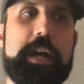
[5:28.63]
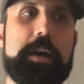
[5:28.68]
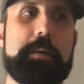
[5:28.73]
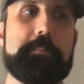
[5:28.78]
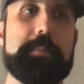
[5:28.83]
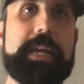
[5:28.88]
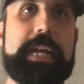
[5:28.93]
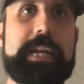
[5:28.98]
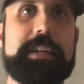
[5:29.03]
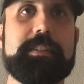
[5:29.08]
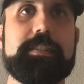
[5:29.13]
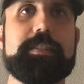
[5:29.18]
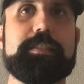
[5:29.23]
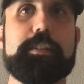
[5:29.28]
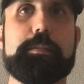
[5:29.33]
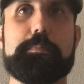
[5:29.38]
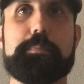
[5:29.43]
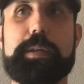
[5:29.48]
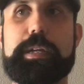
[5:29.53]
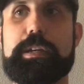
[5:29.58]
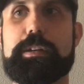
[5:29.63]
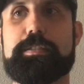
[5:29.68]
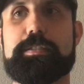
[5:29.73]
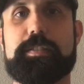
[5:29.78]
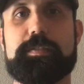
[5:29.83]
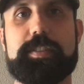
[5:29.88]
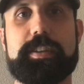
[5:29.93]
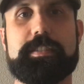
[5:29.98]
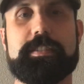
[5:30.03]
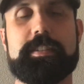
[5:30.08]
Because of this abuse
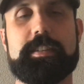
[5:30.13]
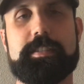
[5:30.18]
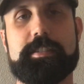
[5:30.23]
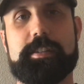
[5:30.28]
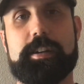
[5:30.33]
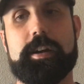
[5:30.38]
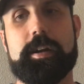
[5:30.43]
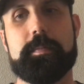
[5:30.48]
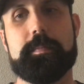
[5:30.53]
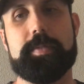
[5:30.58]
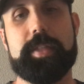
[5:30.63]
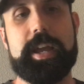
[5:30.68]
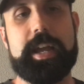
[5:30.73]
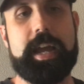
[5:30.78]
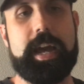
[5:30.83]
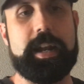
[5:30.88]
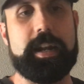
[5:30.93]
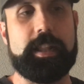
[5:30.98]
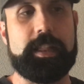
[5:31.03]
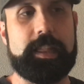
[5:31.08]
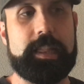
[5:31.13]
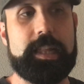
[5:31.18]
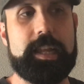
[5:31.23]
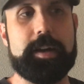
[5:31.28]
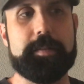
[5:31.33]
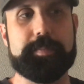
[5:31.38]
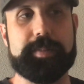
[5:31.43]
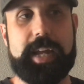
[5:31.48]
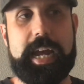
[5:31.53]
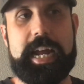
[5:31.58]
of the system, they kind of
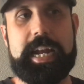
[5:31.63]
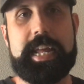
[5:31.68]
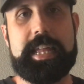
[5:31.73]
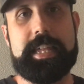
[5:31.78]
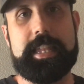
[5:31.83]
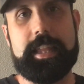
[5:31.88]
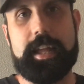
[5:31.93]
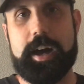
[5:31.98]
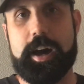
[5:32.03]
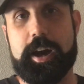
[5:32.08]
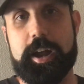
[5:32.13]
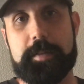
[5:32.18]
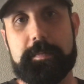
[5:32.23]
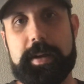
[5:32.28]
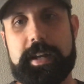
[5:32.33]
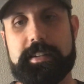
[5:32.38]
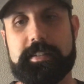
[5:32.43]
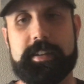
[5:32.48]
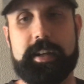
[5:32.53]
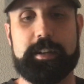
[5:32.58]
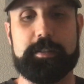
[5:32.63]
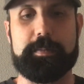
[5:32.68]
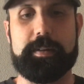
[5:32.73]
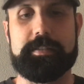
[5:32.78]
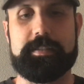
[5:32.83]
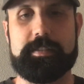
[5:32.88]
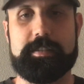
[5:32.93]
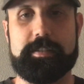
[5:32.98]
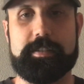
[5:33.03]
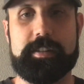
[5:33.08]
lumped anything that automates text
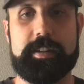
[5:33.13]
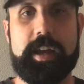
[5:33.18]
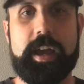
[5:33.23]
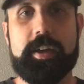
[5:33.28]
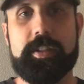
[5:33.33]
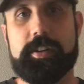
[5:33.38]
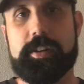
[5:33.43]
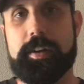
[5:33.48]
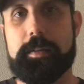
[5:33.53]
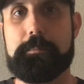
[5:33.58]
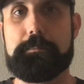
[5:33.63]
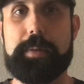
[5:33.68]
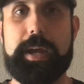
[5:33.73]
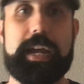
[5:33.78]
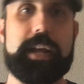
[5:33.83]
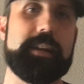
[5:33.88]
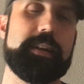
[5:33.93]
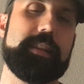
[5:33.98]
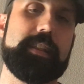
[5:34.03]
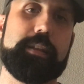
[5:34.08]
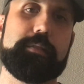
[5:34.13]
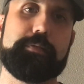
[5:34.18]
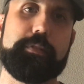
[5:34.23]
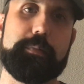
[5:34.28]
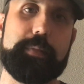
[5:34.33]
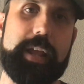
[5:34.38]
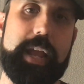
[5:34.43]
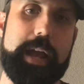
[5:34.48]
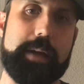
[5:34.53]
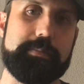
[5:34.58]
messages together and banned them from
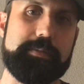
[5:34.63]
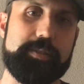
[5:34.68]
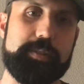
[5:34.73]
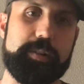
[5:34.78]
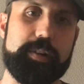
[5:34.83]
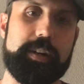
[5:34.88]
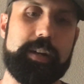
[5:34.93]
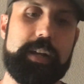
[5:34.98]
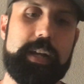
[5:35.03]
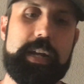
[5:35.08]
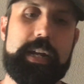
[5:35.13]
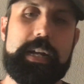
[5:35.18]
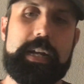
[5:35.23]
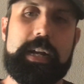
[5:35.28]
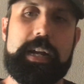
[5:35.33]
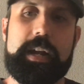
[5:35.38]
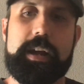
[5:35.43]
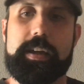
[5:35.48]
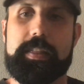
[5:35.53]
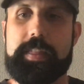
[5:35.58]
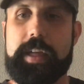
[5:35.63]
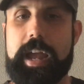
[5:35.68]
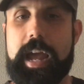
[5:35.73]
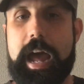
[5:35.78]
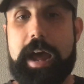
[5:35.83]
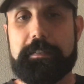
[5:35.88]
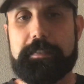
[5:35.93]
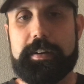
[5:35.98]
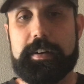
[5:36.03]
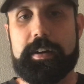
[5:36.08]
the App Store. They
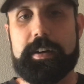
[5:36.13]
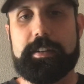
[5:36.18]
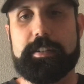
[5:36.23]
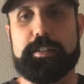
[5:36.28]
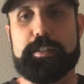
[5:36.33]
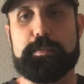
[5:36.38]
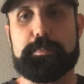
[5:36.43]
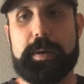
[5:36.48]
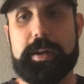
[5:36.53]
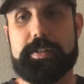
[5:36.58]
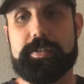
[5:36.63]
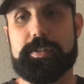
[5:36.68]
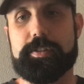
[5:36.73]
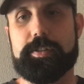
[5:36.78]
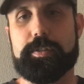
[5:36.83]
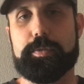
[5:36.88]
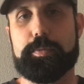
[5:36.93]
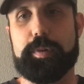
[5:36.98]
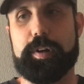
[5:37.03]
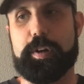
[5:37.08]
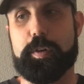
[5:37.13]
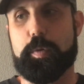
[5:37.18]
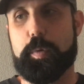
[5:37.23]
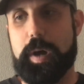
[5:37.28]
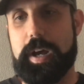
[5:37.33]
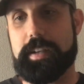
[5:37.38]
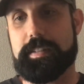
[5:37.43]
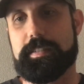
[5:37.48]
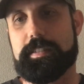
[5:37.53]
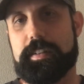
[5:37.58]
have a special
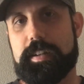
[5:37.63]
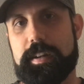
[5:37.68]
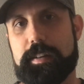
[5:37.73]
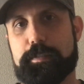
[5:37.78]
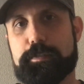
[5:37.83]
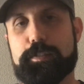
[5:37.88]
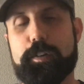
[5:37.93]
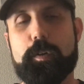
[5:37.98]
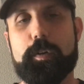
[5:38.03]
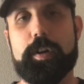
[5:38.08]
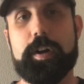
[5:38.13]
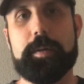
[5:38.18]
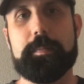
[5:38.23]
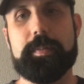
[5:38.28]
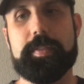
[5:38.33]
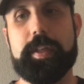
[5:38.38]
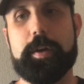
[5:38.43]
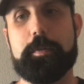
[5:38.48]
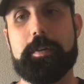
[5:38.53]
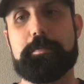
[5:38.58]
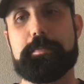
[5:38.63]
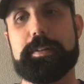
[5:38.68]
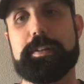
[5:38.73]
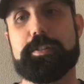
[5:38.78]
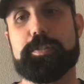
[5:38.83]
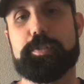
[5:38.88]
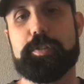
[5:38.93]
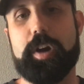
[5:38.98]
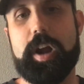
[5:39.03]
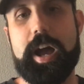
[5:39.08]
request form that we've been
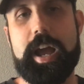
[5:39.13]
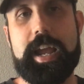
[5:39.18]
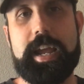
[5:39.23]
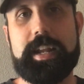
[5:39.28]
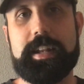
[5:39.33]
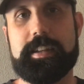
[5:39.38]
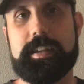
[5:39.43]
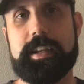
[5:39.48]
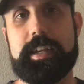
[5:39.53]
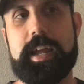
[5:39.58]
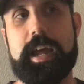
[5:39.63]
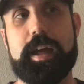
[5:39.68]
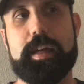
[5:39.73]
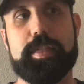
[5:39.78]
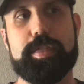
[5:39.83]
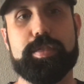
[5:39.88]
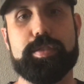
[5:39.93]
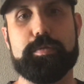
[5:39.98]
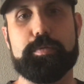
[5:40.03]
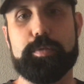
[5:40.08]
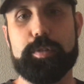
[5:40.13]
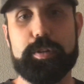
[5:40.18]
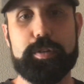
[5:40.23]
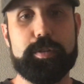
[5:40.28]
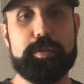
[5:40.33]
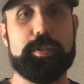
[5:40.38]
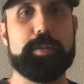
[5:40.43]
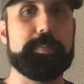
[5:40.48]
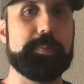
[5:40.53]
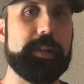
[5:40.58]
trying to get
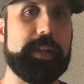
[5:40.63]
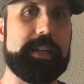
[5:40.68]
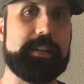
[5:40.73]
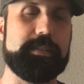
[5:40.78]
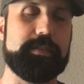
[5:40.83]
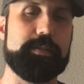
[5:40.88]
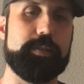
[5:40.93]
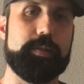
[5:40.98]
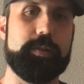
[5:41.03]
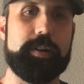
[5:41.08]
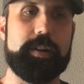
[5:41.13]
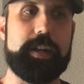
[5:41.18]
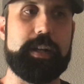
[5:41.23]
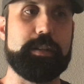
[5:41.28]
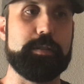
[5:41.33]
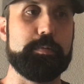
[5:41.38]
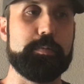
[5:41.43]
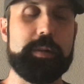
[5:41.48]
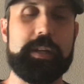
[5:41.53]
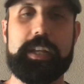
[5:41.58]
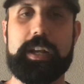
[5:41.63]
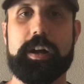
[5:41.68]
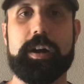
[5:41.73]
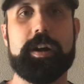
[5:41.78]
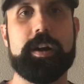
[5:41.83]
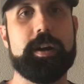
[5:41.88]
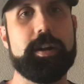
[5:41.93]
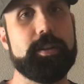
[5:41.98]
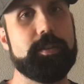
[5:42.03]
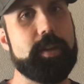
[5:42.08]
through the Play Store. It's really
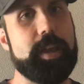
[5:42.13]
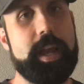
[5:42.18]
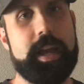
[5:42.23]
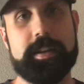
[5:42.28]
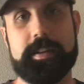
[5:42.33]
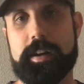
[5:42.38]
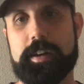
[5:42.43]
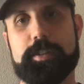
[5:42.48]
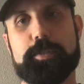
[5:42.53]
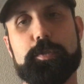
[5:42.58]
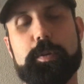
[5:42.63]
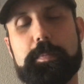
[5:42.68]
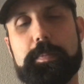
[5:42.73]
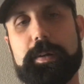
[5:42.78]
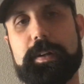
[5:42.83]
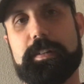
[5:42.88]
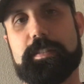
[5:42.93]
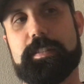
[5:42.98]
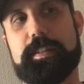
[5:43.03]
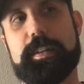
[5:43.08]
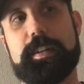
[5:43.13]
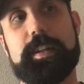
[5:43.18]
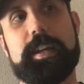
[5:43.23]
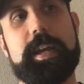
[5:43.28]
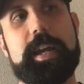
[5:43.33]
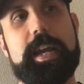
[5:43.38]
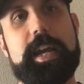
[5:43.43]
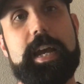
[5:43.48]
hard. You can't talk to a person.